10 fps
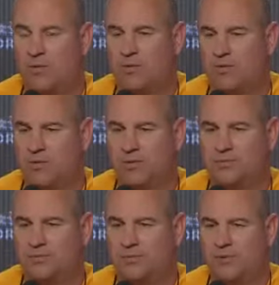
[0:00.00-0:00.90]
we're,
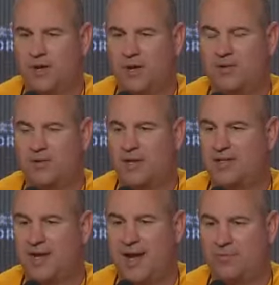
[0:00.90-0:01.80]
you know, at
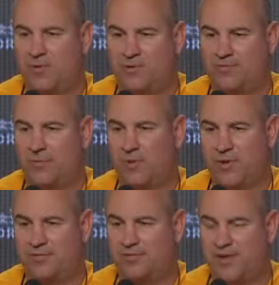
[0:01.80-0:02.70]
that time we were
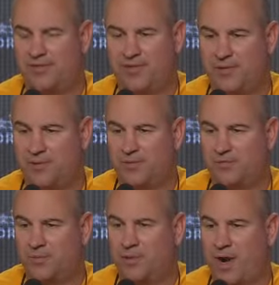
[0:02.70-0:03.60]
40 and 50.
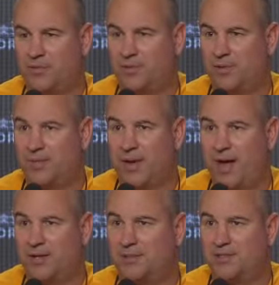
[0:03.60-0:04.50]
We're probably
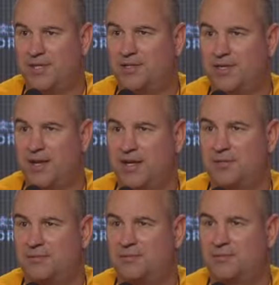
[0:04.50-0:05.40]
about
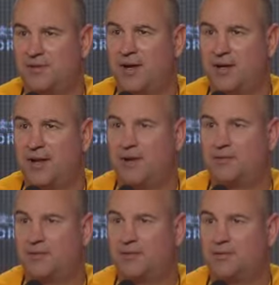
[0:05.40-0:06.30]
16 right now.